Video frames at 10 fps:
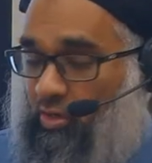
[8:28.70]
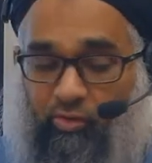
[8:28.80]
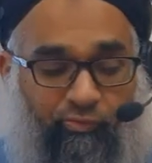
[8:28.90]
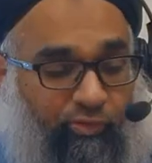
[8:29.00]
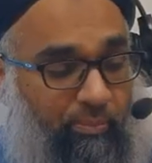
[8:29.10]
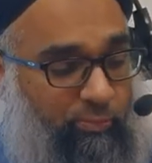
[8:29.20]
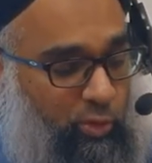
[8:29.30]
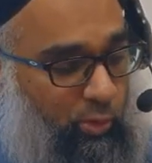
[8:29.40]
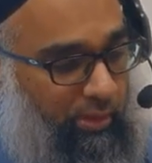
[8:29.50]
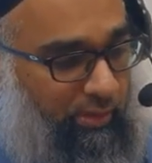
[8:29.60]
from
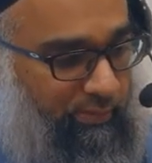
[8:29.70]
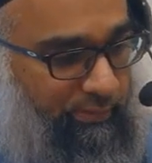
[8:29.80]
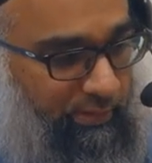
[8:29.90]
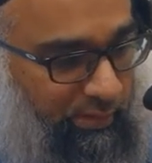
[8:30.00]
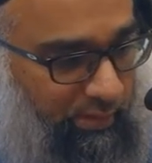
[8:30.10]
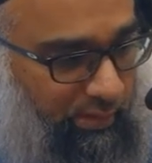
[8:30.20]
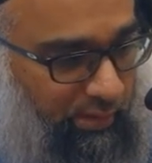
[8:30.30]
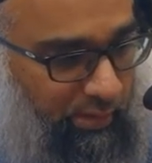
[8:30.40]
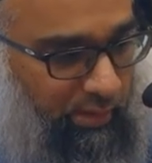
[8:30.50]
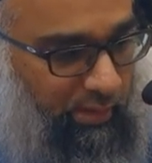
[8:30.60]
your
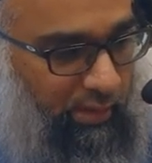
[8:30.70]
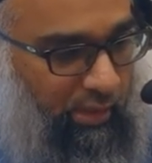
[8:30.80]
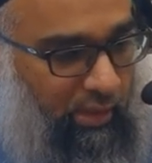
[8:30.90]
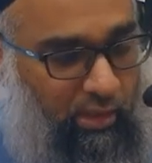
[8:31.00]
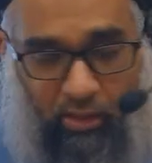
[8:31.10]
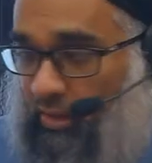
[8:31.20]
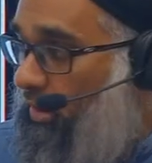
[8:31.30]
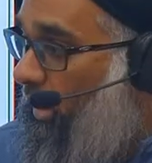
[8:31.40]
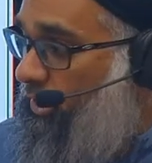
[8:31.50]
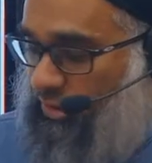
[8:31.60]

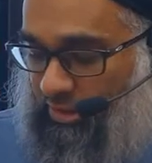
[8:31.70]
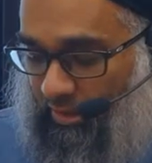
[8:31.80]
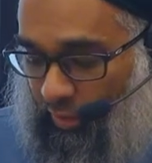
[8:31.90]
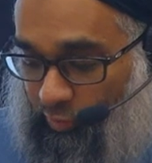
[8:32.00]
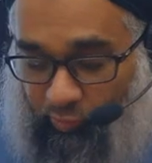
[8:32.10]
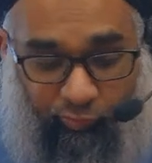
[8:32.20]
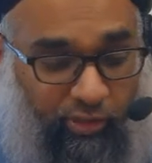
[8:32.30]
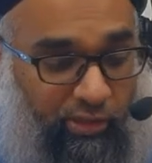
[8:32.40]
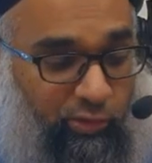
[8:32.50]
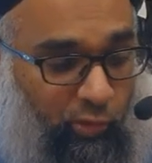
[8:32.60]
khashya, your
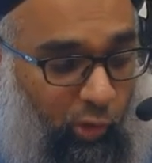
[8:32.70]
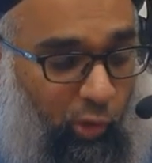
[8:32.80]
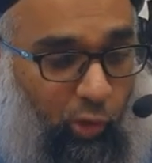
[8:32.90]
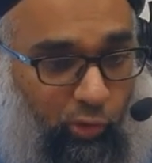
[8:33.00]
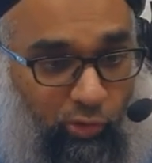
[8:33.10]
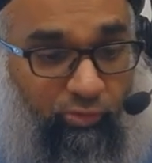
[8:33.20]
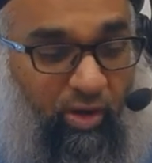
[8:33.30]
fear, your awe, your